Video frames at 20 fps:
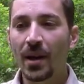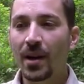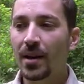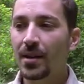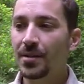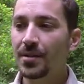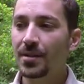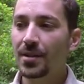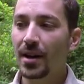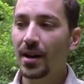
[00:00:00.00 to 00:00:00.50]

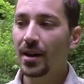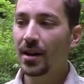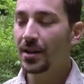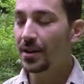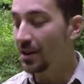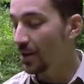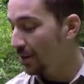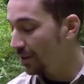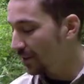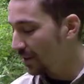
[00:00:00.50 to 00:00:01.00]
and
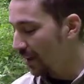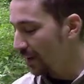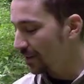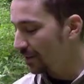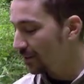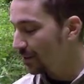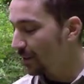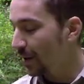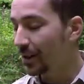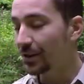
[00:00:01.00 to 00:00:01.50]
use that
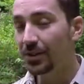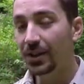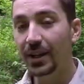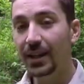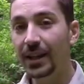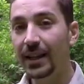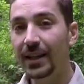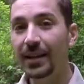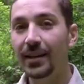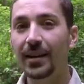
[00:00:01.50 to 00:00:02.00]
to actually
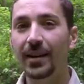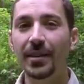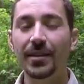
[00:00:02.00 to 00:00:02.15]
clean